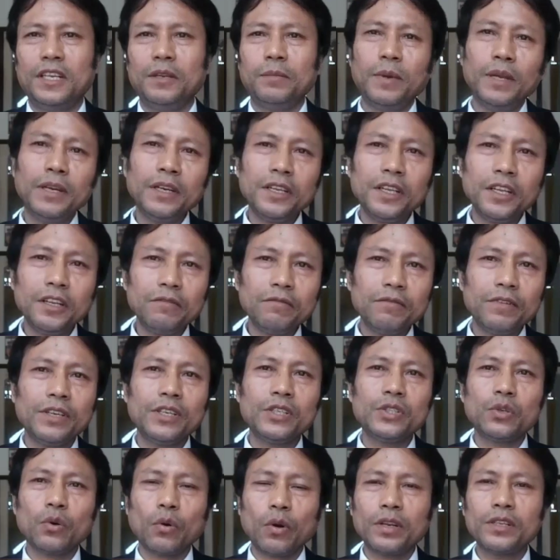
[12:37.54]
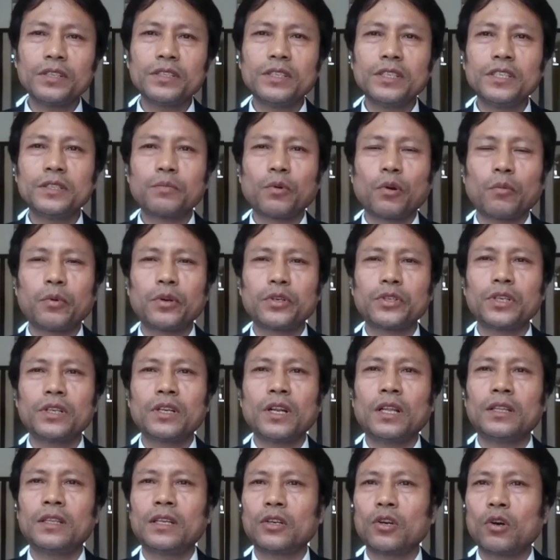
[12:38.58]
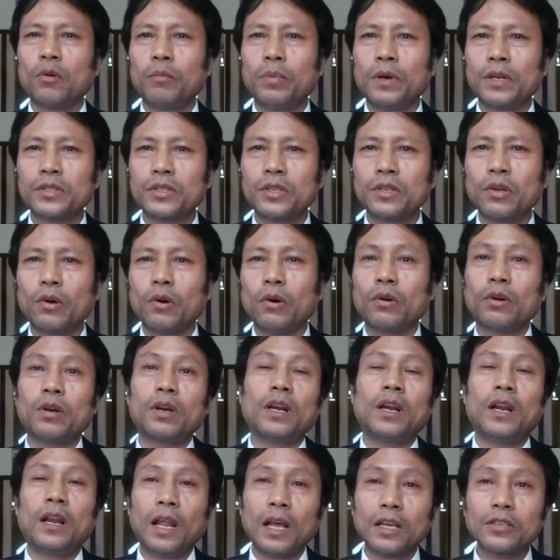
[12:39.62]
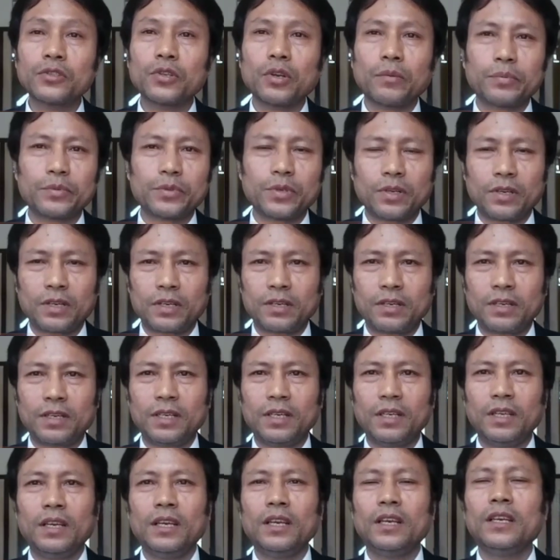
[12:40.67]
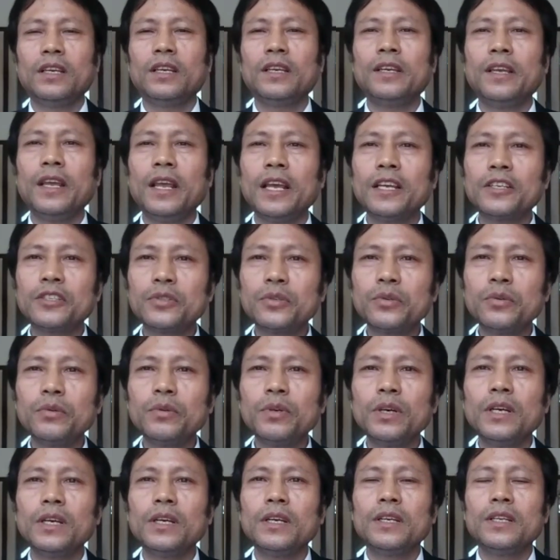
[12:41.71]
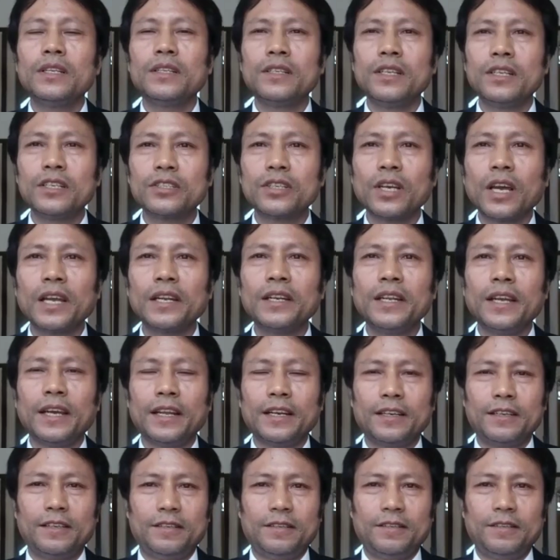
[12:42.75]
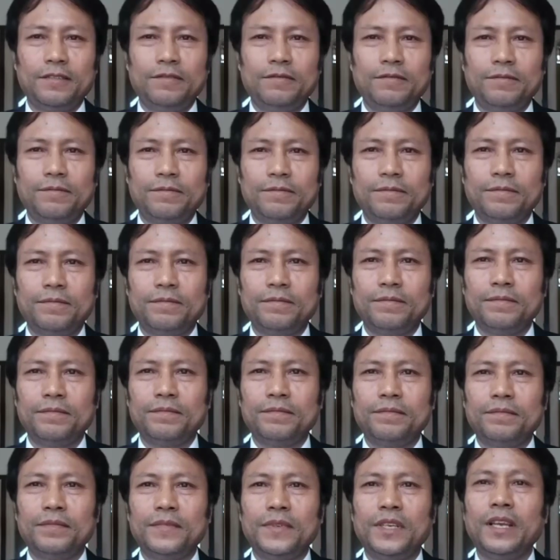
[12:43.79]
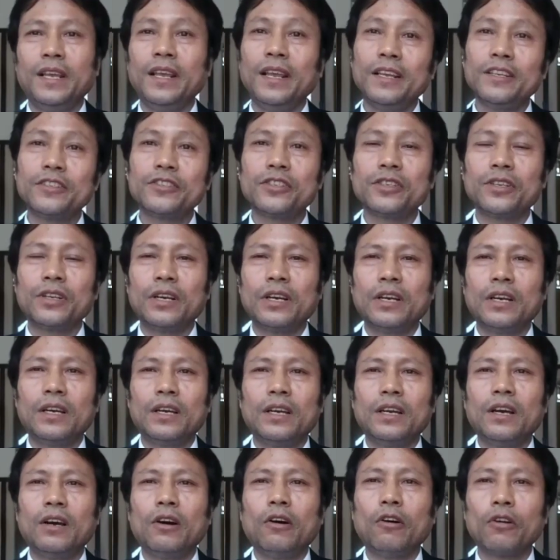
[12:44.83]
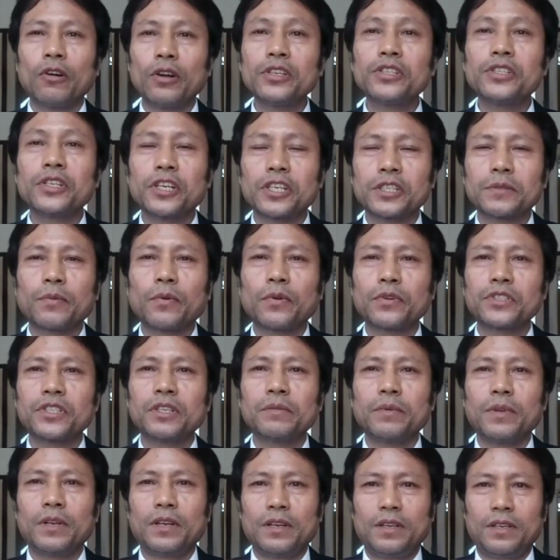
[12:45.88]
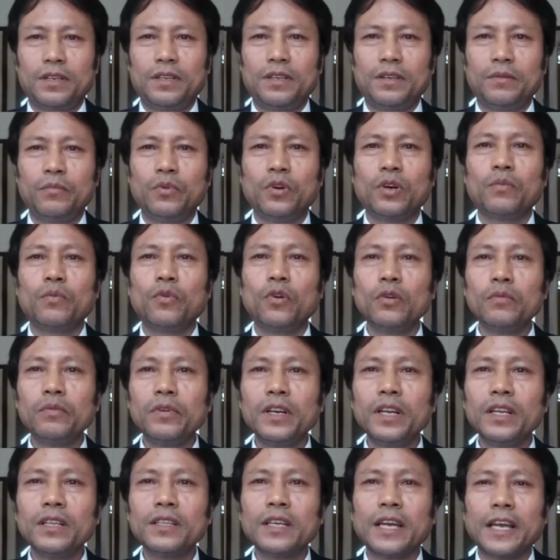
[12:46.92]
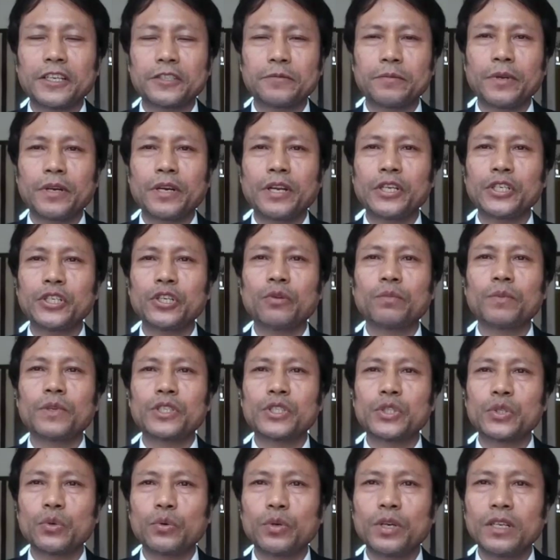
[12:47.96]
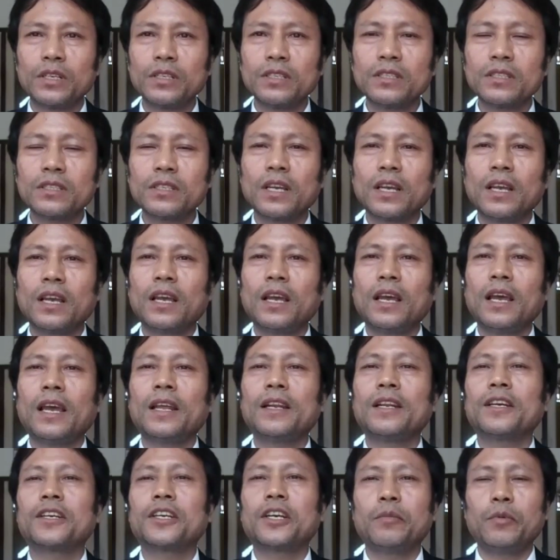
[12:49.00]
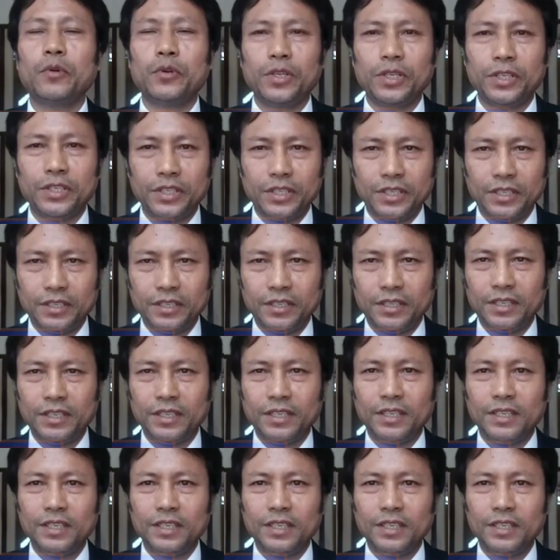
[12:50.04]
Even if he joins this profession under compulsion or last option, he has to decide that he is always responsible for fulfilling the expectation of the students and the community.